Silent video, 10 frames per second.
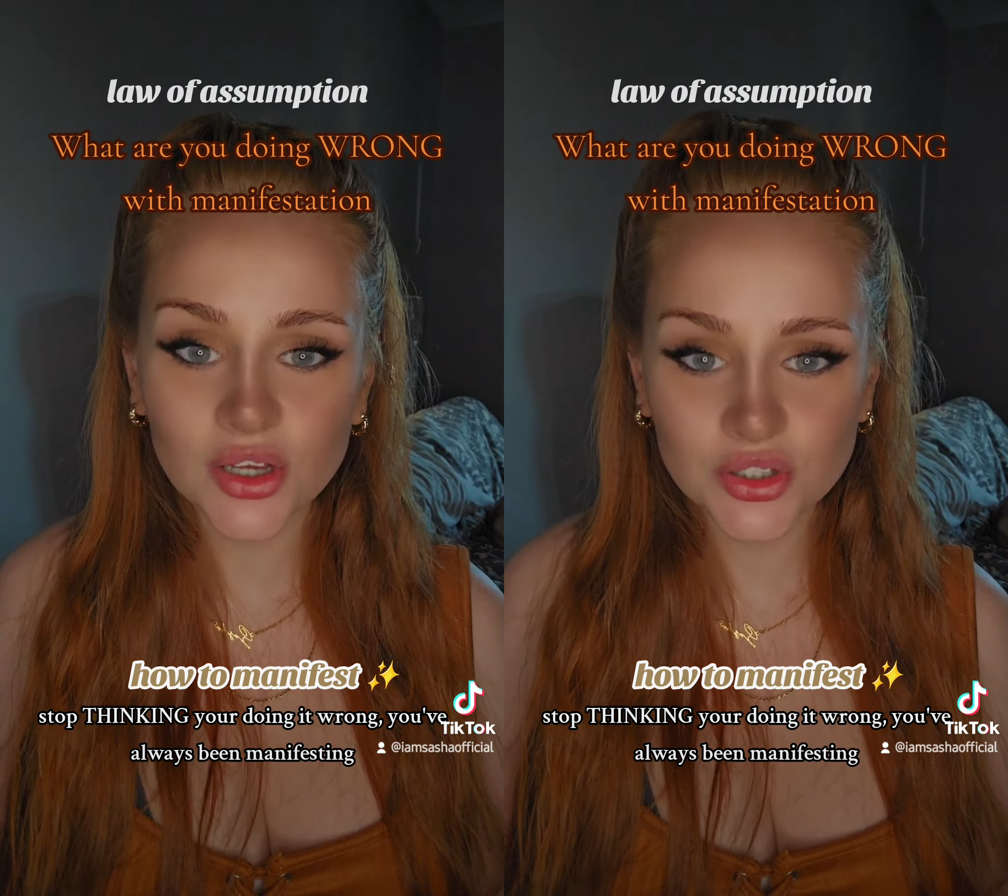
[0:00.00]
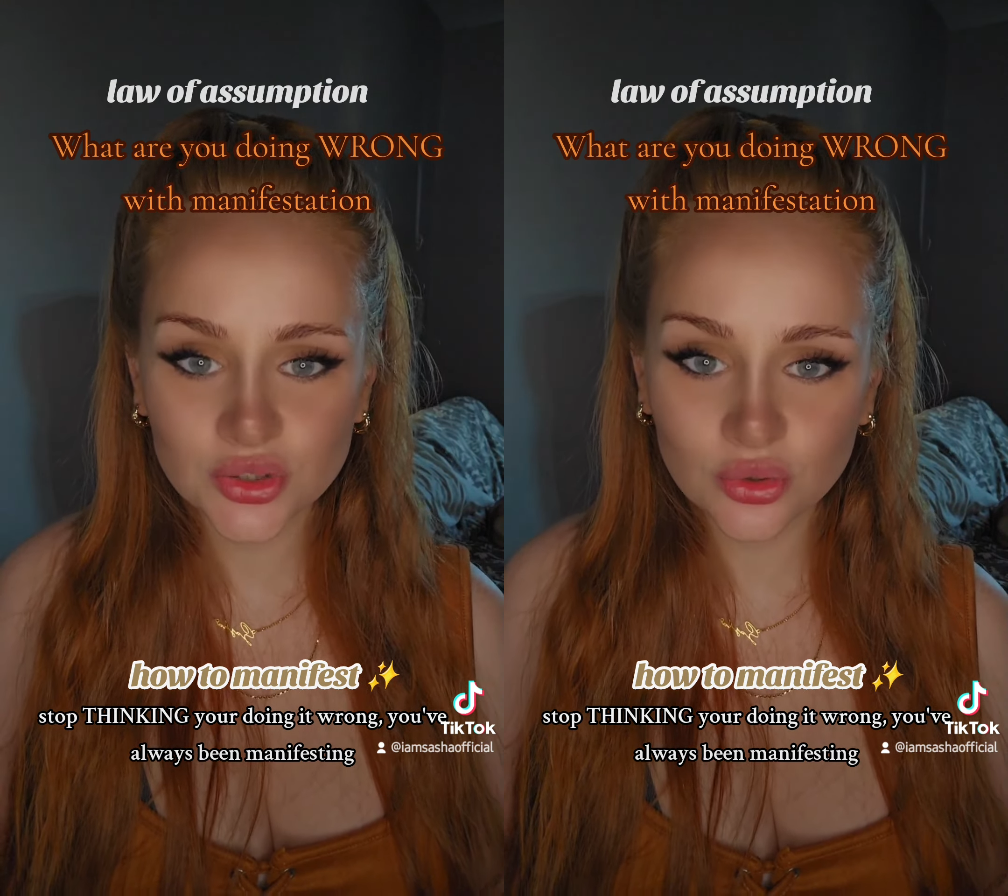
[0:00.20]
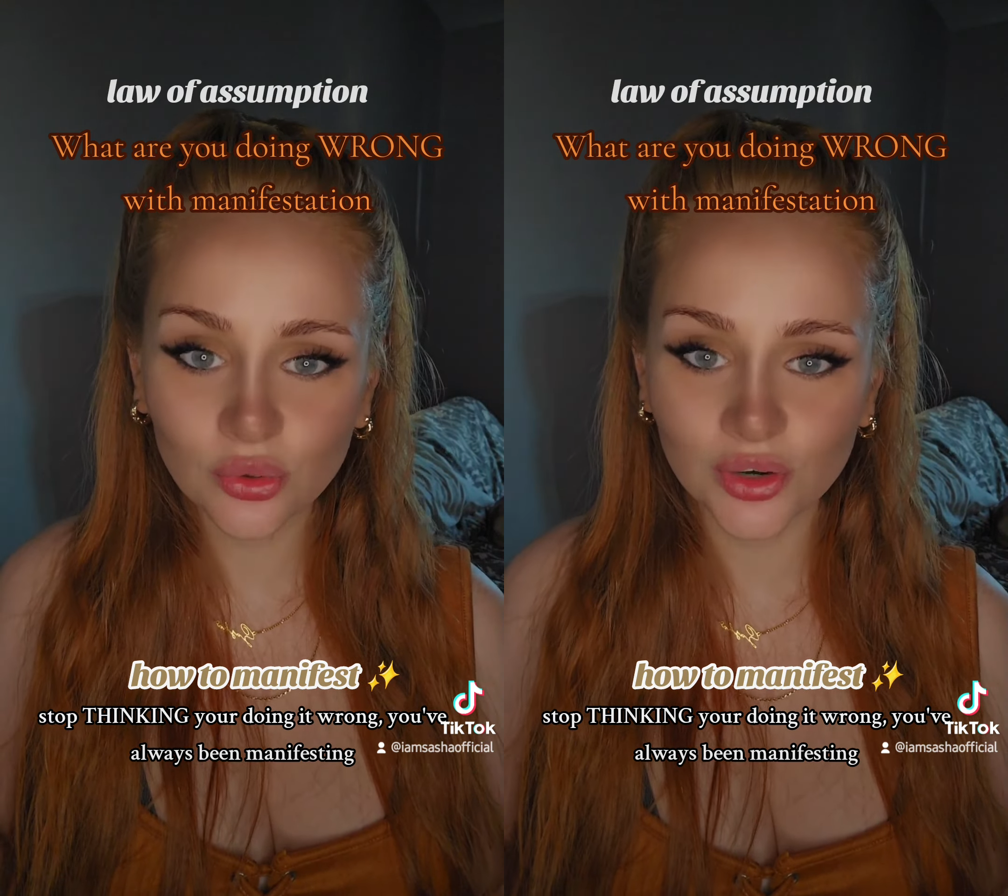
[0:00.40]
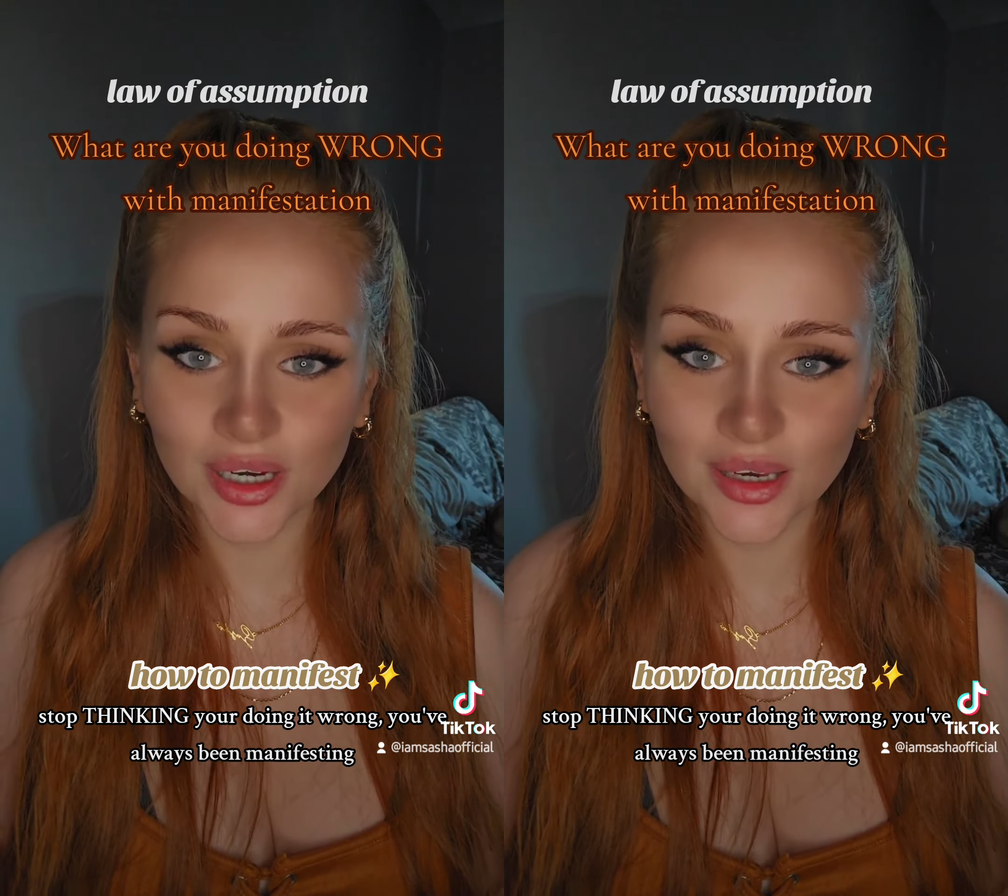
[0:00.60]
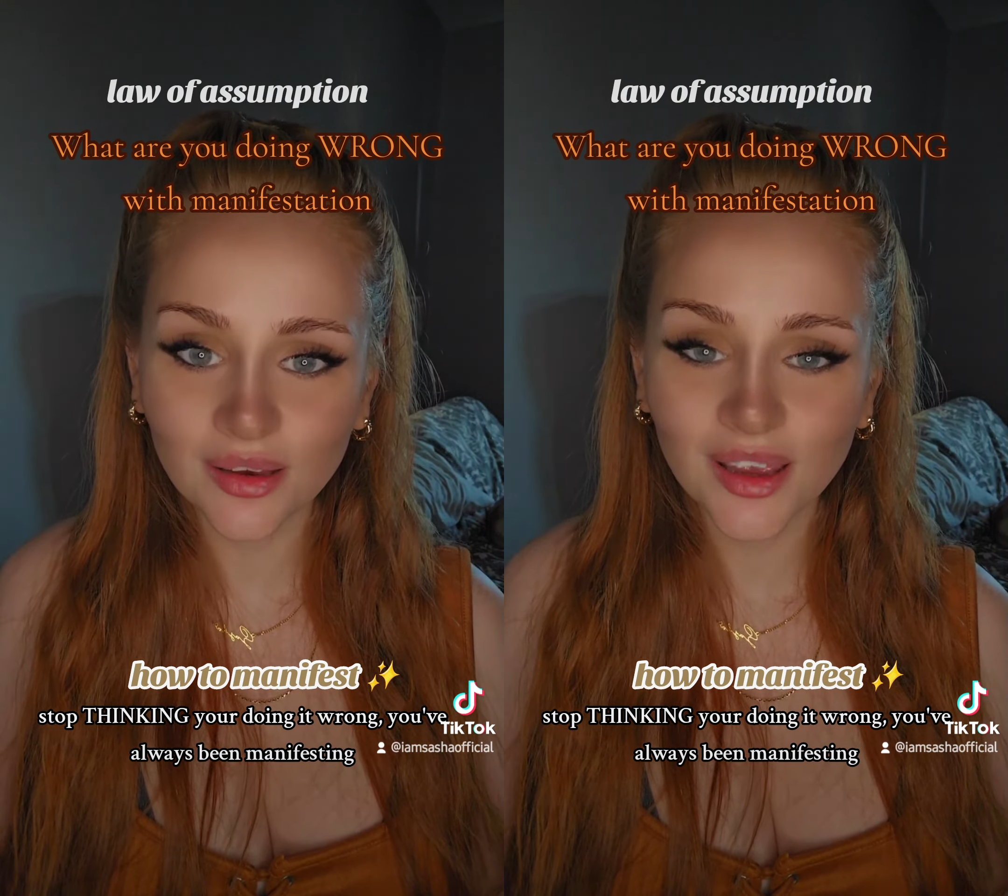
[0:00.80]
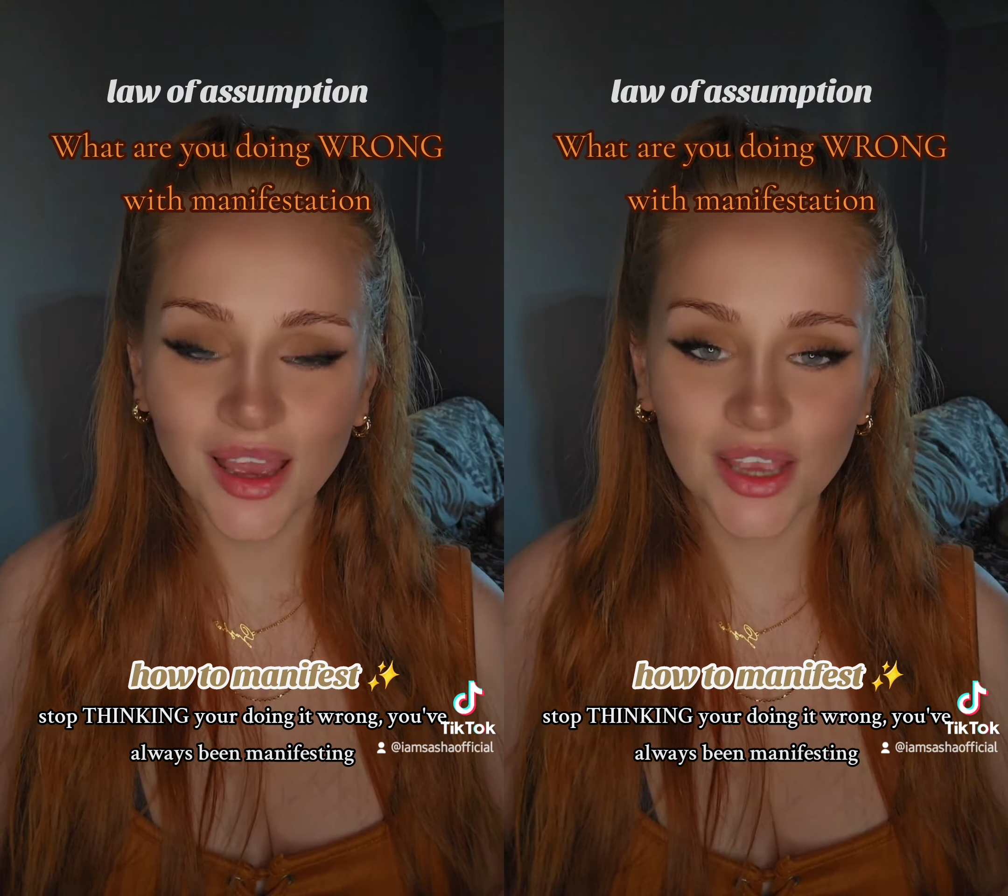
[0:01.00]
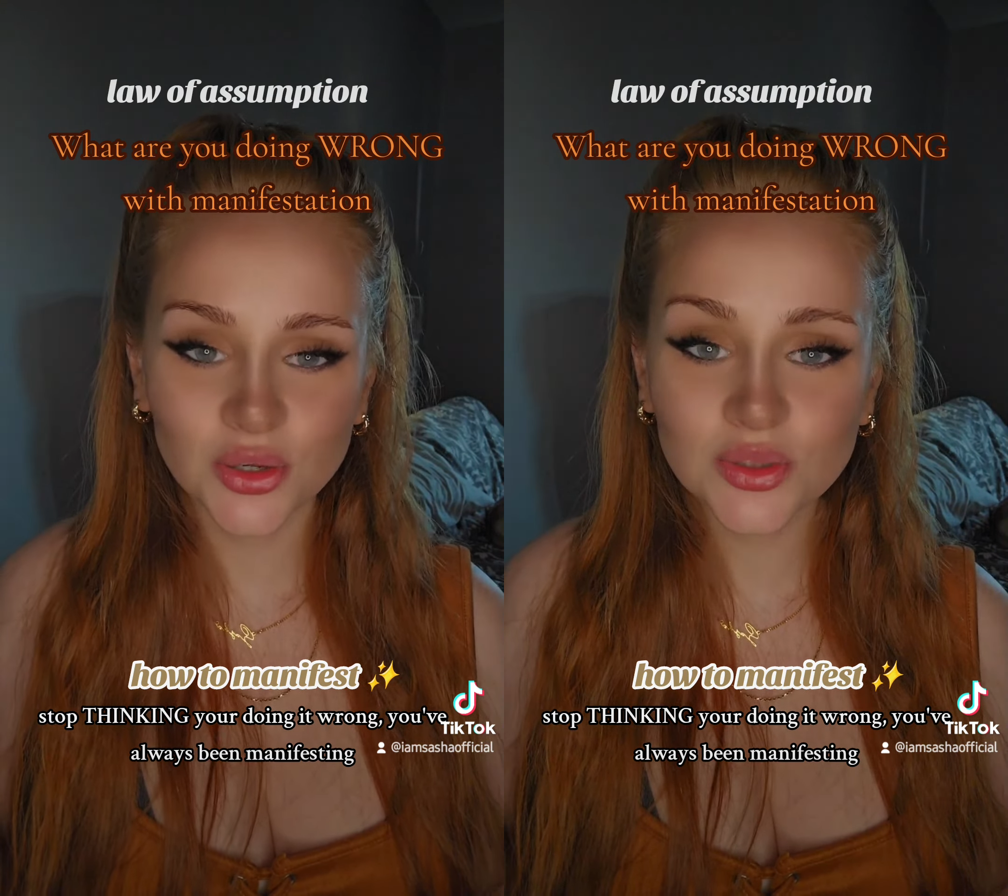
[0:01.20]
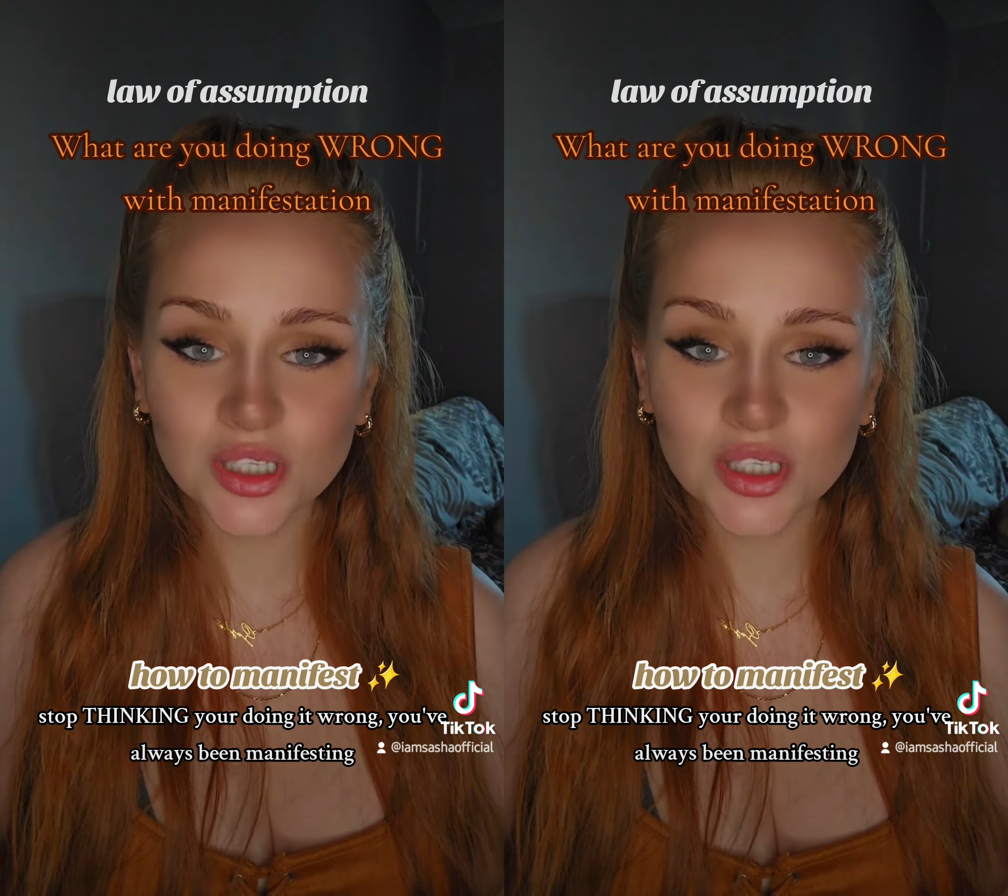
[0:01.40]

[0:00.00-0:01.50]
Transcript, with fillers: a story and your